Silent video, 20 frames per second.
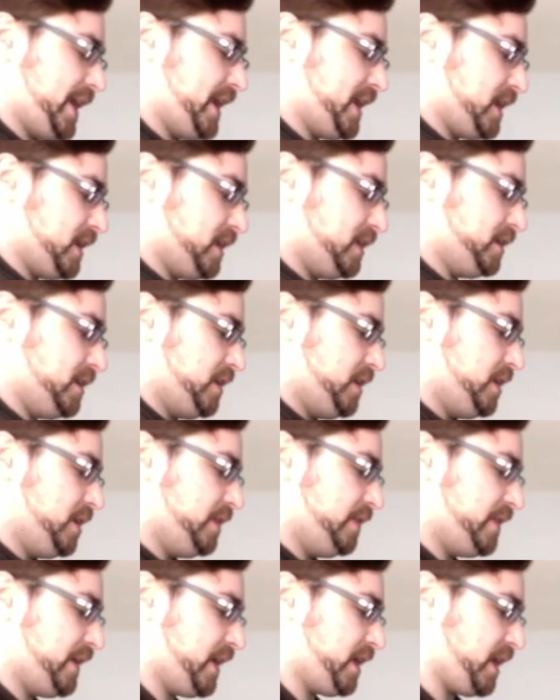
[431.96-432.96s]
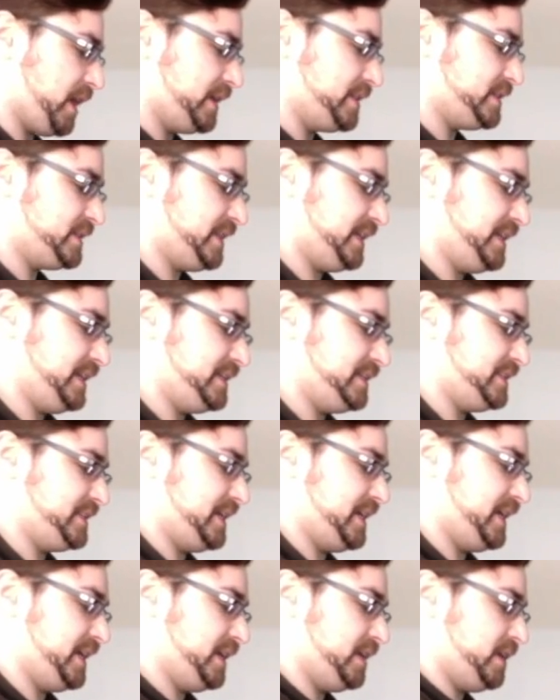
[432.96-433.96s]
hair that got teased
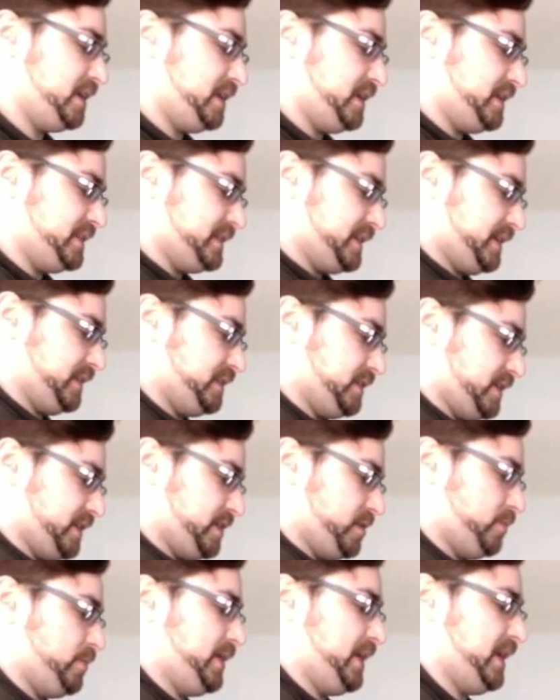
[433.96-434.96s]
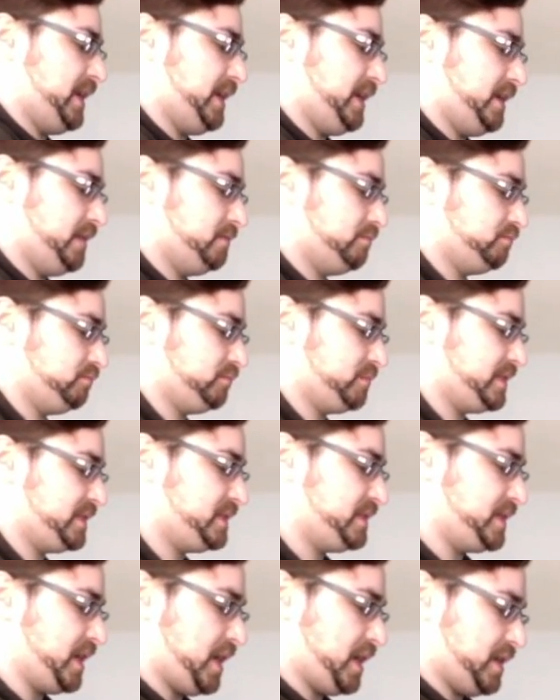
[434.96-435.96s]
in isn't going to be
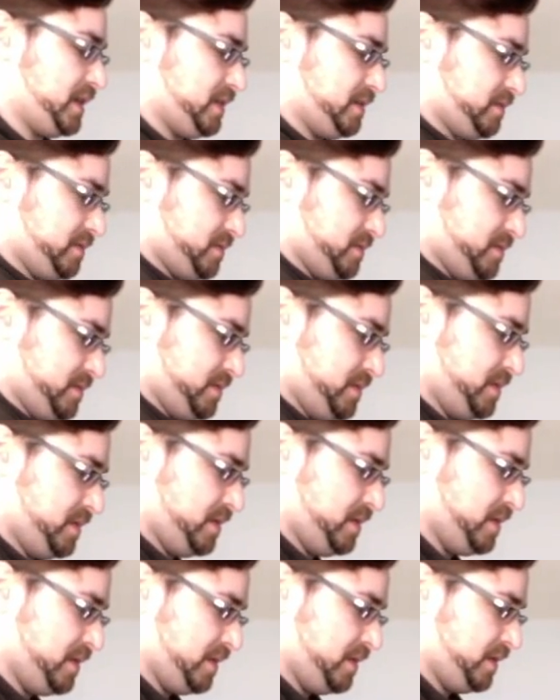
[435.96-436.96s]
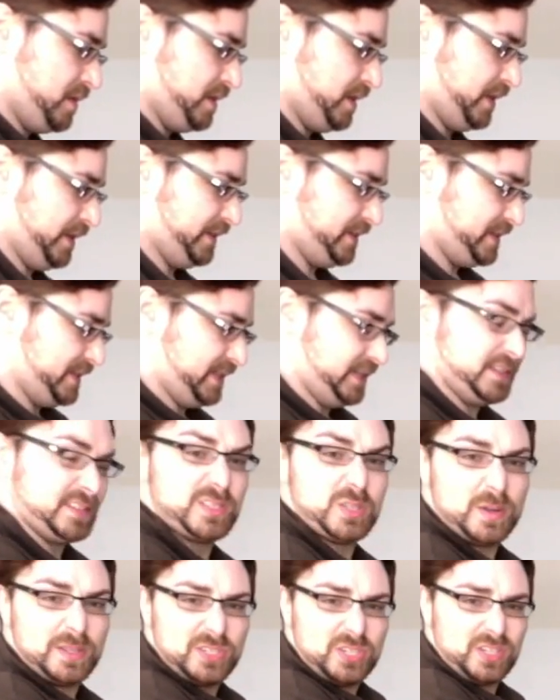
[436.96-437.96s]
stuck in the tease.
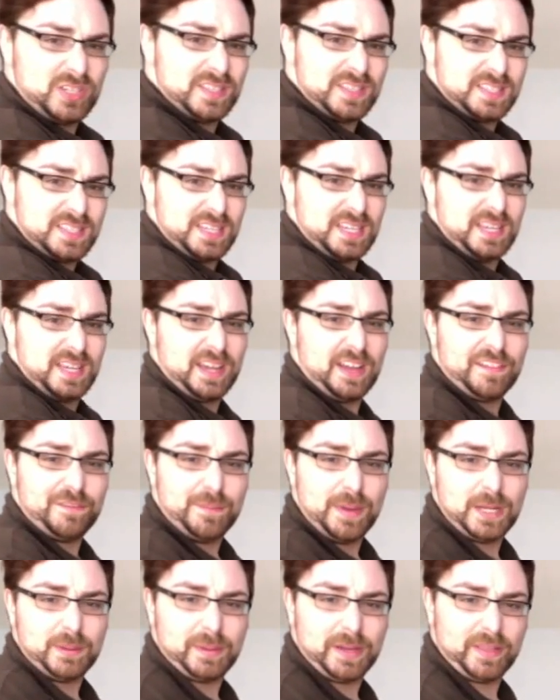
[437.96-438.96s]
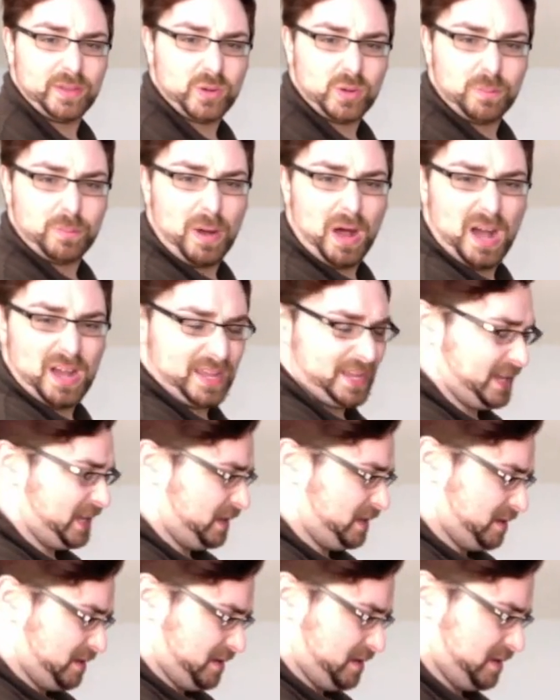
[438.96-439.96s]
So as you can see, I've made my little pocket